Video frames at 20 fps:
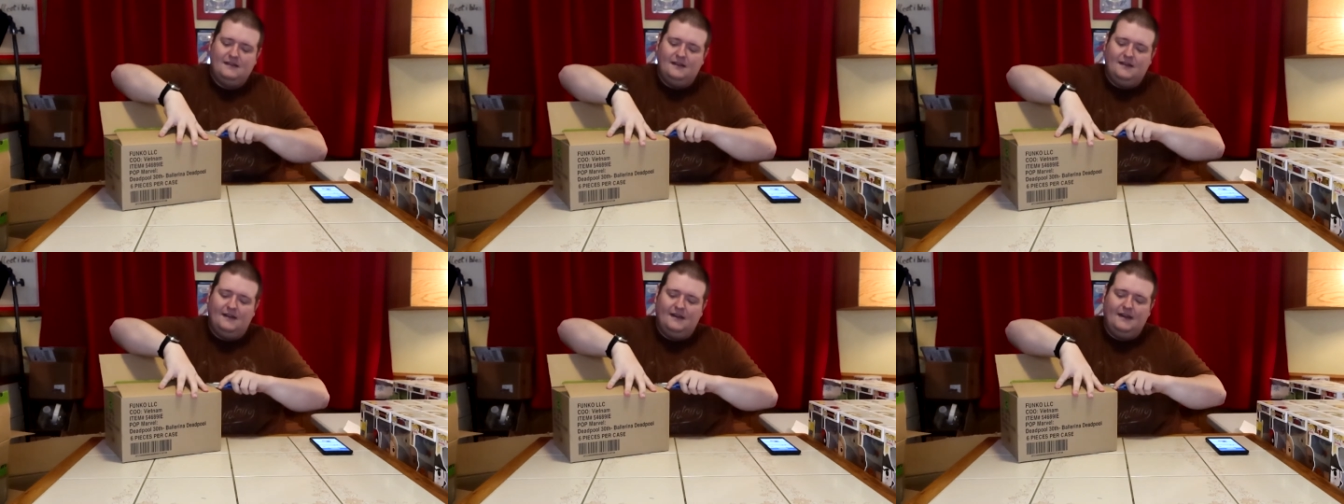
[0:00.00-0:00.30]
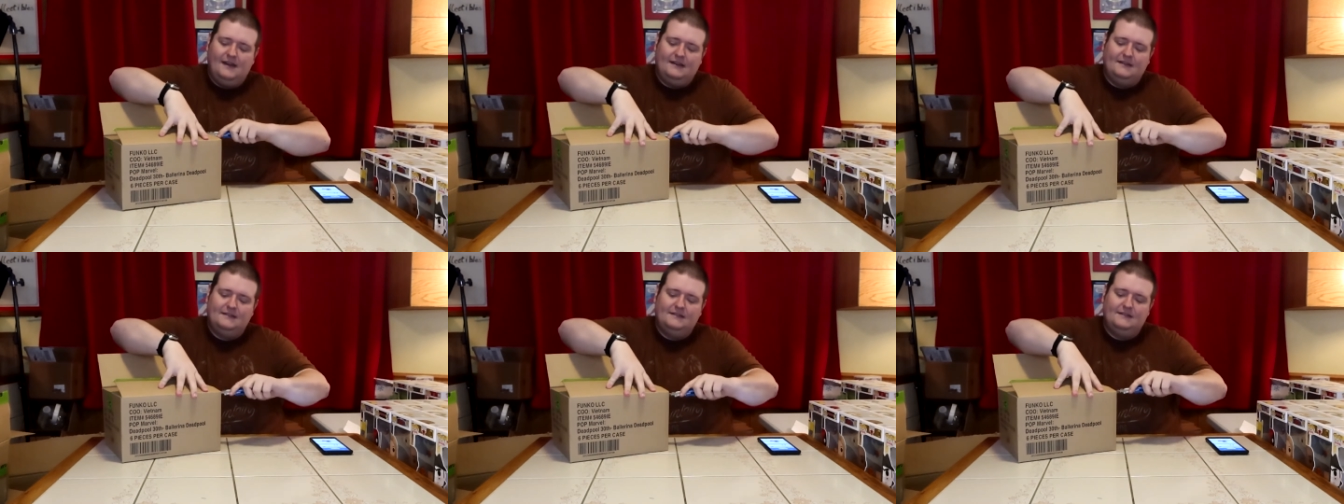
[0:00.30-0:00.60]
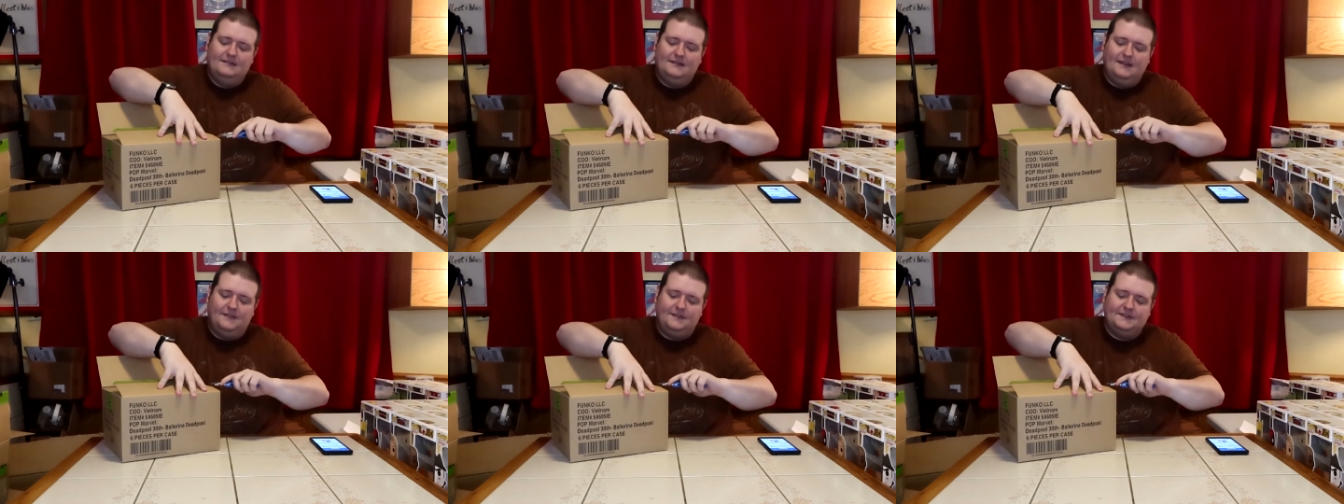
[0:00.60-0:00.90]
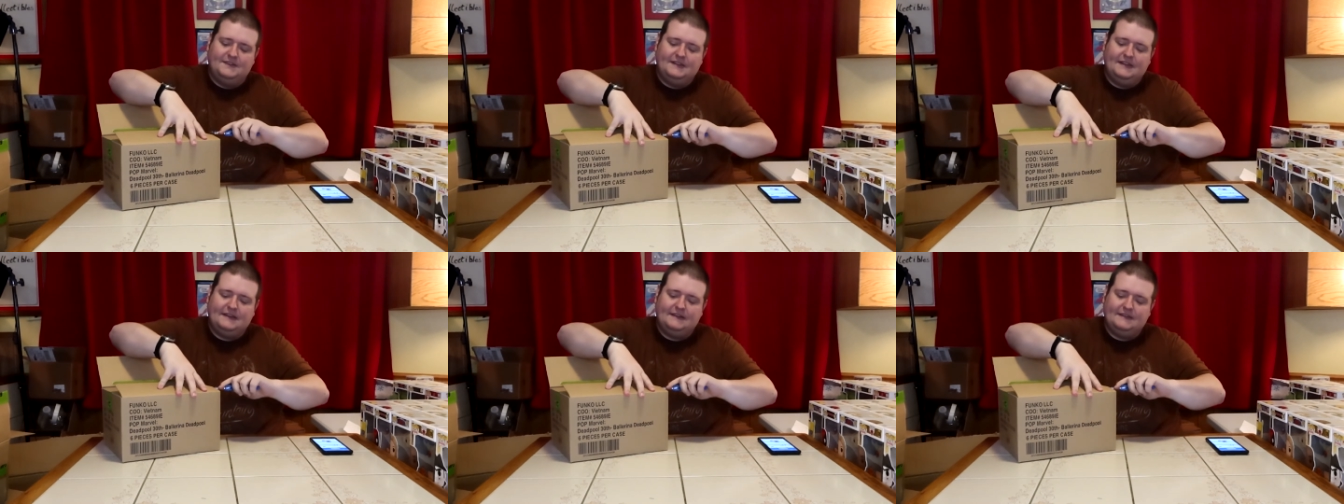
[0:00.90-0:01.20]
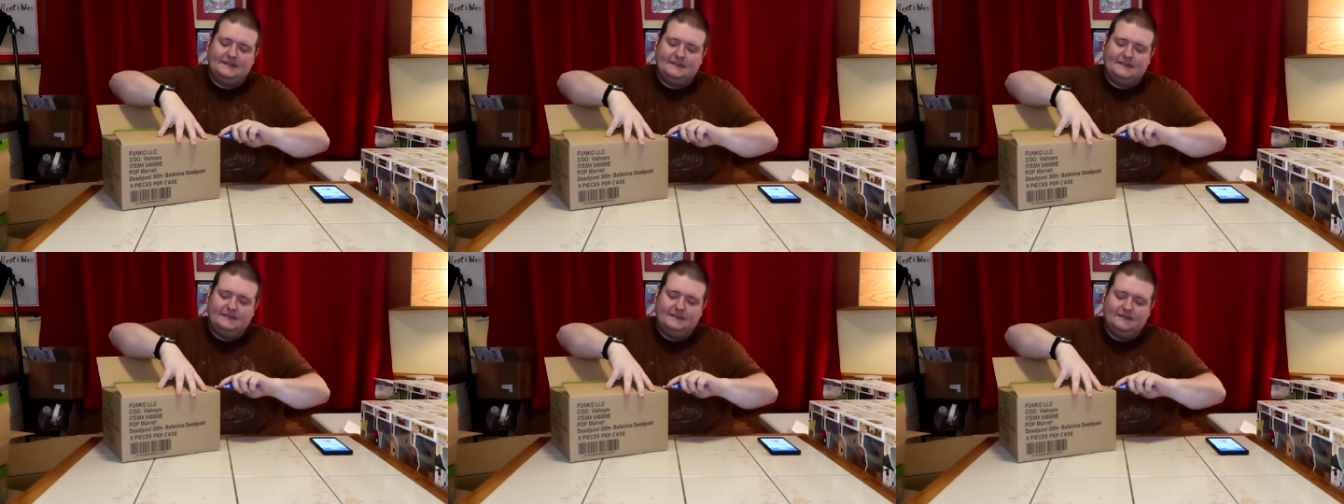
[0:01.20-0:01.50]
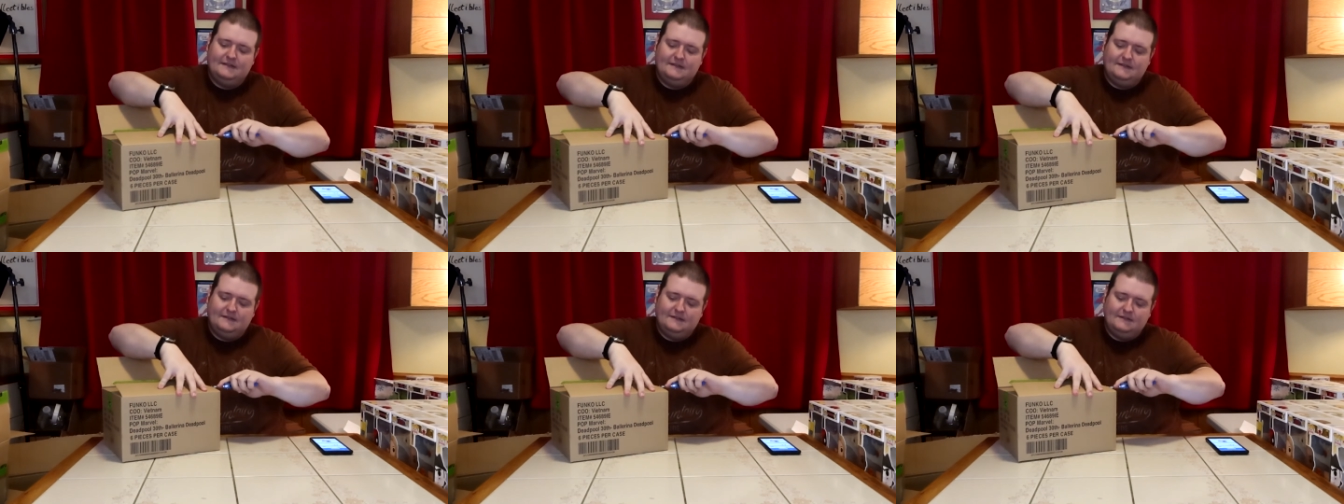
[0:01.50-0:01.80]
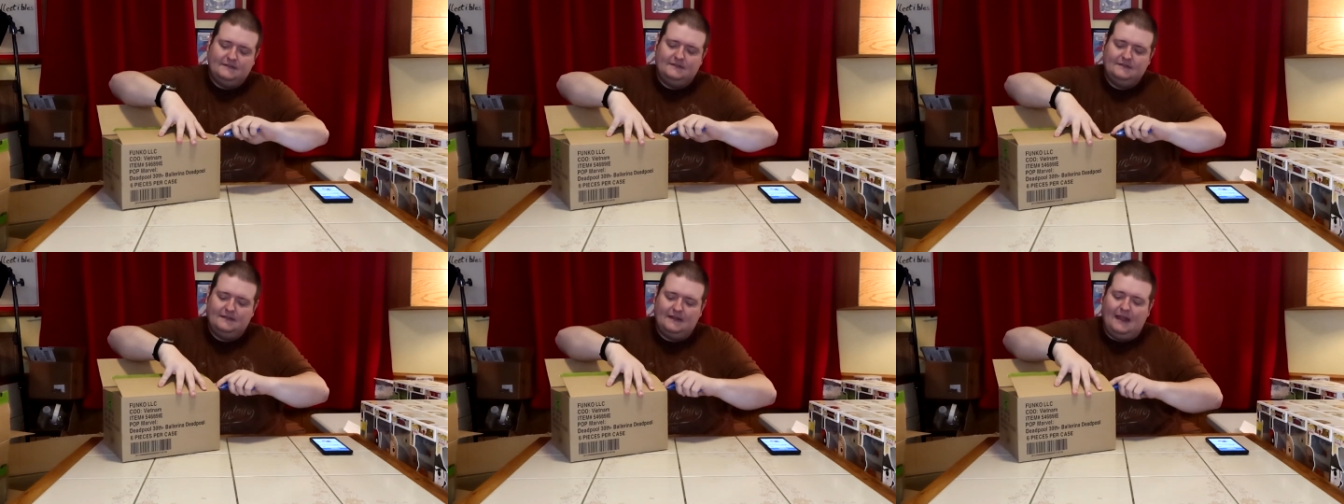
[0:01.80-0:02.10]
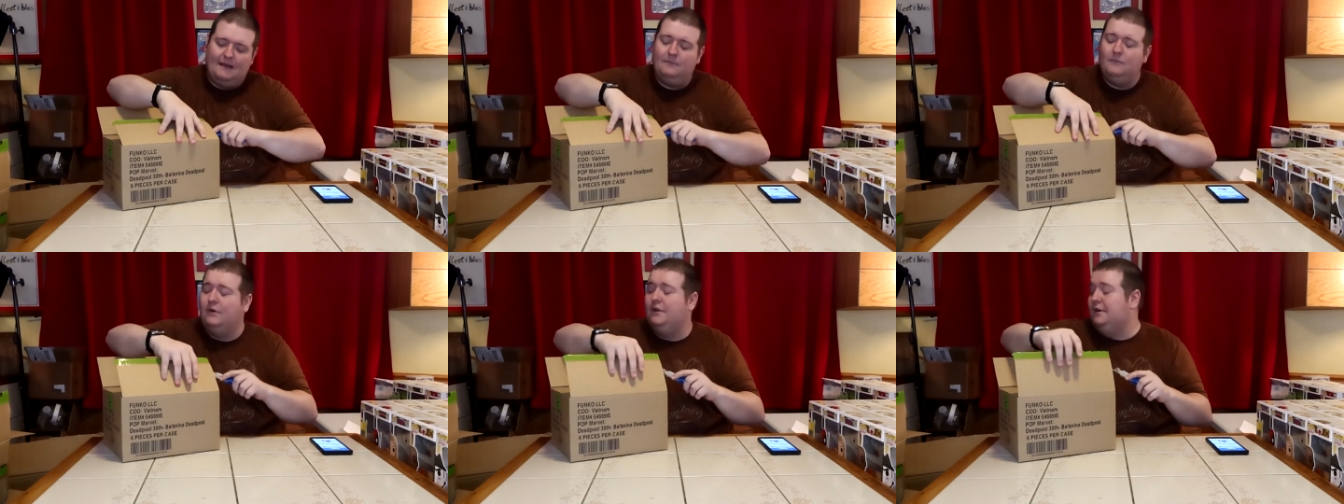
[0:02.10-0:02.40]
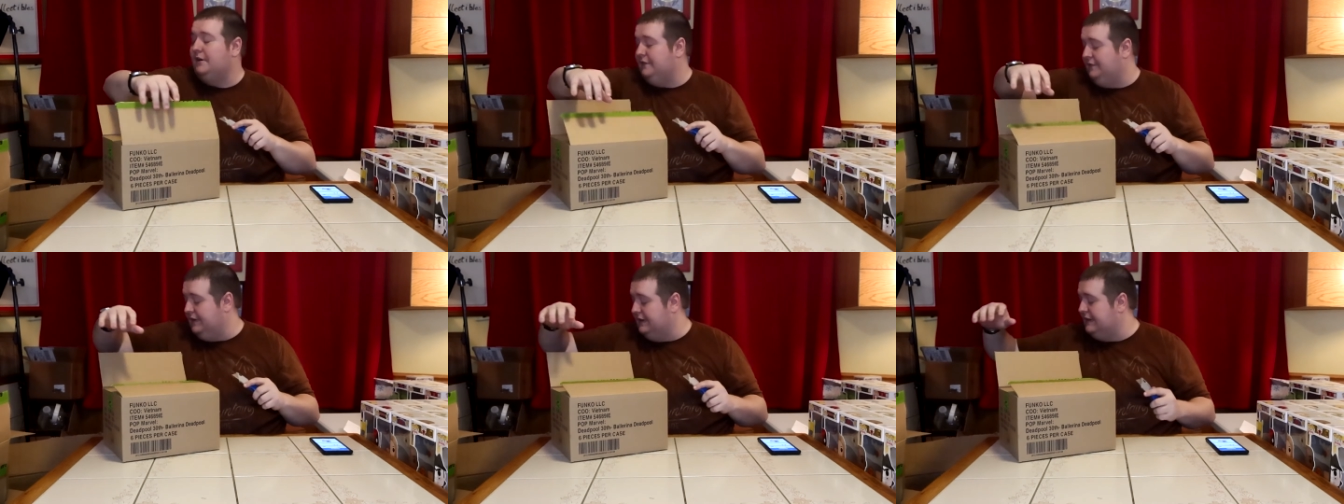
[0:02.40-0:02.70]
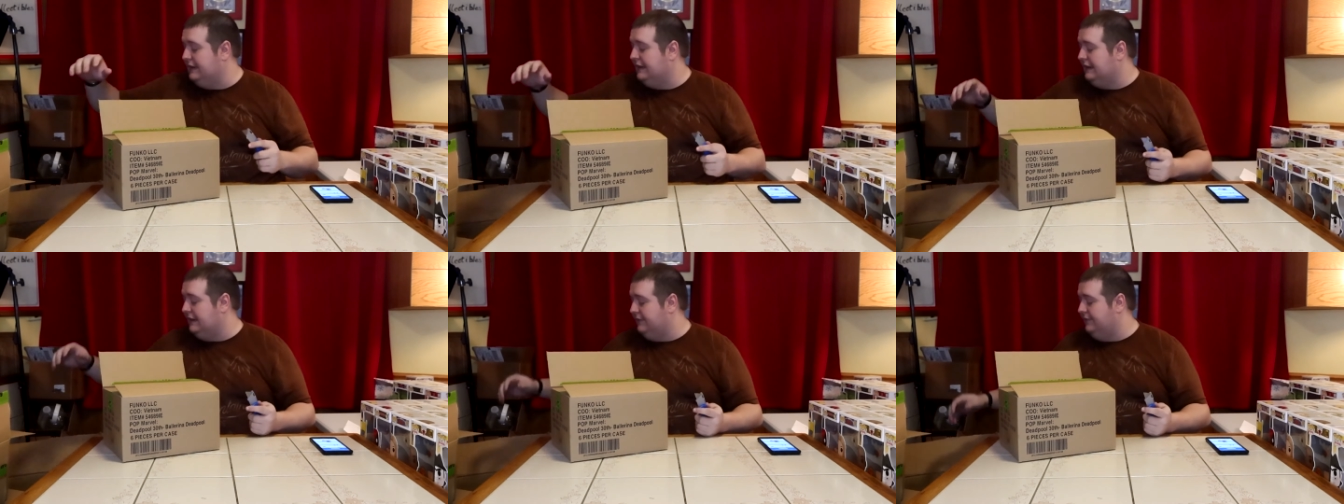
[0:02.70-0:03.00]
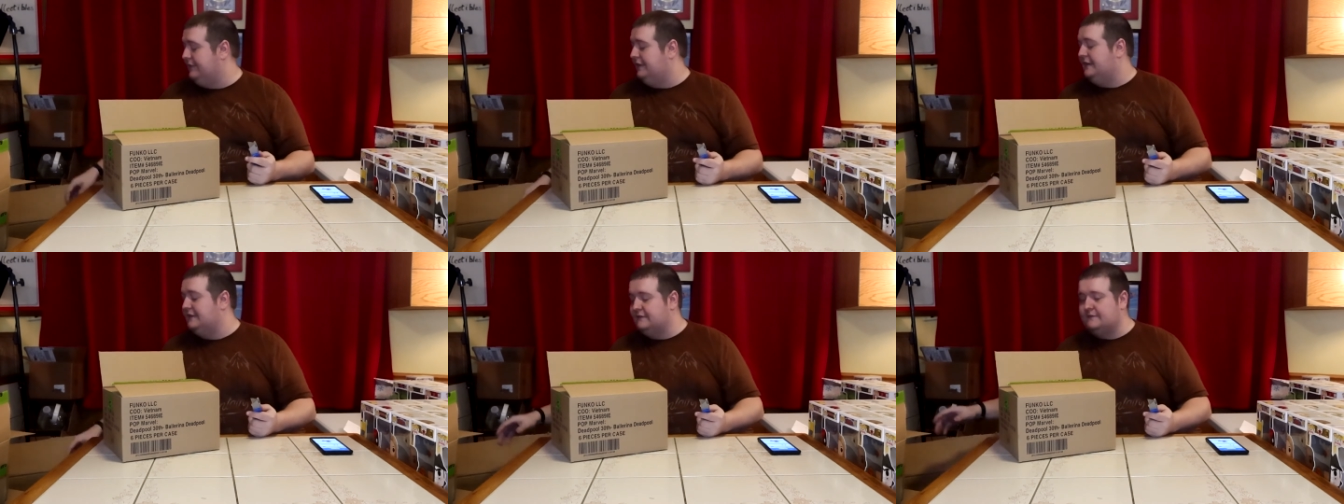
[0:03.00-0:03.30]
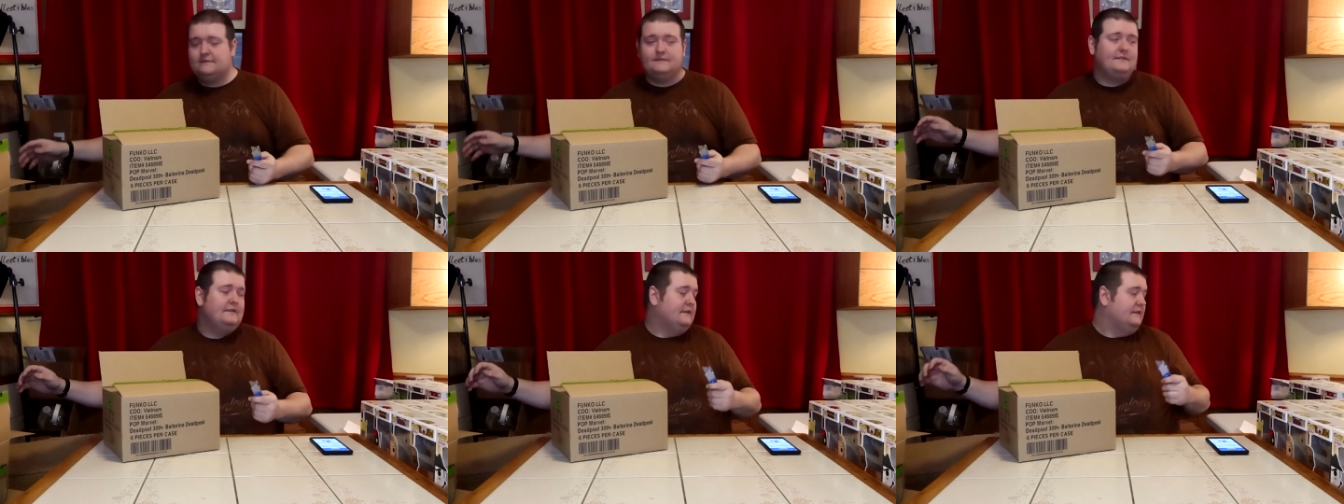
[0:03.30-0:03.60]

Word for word: All right, another six. I'm wondering if he did if these